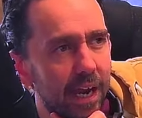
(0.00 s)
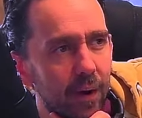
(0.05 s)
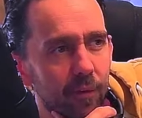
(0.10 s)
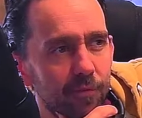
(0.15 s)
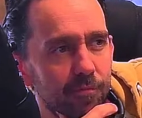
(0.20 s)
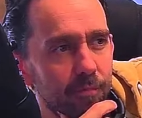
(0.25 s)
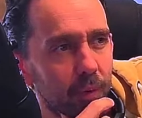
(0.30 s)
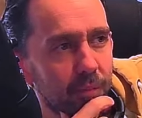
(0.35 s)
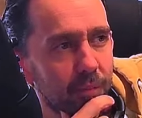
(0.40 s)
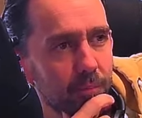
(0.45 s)
of
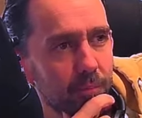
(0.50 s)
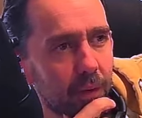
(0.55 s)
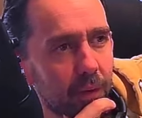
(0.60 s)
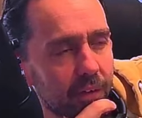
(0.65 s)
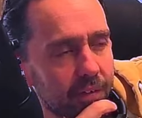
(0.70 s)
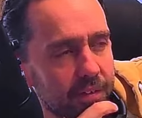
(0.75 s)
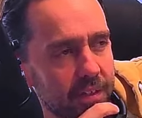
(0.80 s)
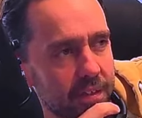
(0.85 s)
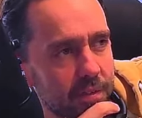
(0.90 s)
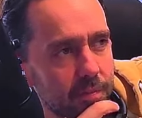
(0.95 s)
modern
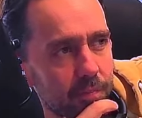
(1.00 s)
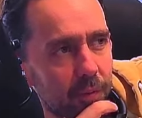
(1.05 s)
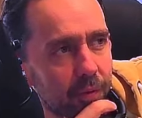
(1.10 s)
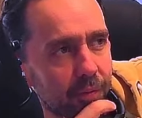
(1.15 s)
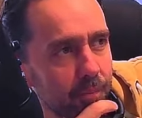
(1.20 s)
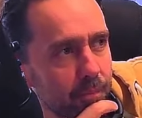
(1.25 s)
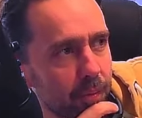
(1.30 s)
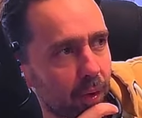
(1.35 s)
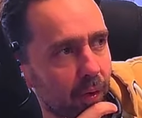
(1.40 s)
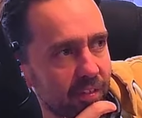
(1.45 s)
politics, modern
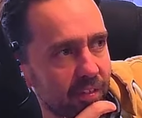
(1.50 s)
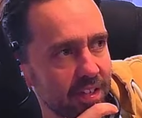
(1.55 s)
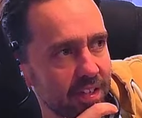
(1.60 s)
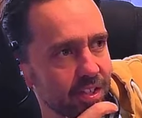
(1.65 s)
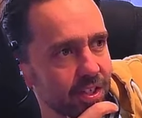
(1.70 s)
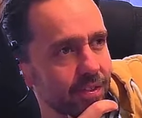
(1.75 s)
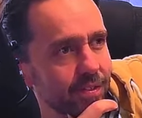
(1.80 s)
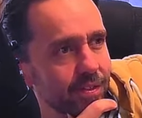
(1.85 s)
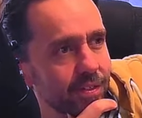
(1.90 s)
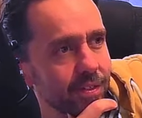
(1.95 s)

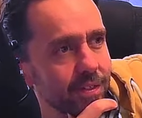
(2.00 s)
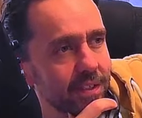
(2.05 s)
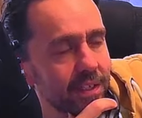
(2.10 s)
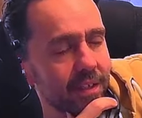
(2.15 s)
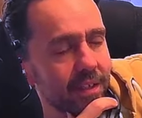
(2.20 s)
politicians, isn't it?